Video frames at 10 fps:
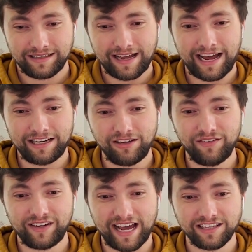How do you
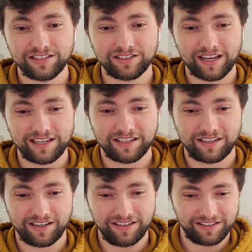even exercise a
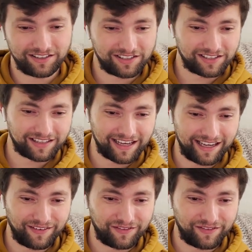curse? Like, if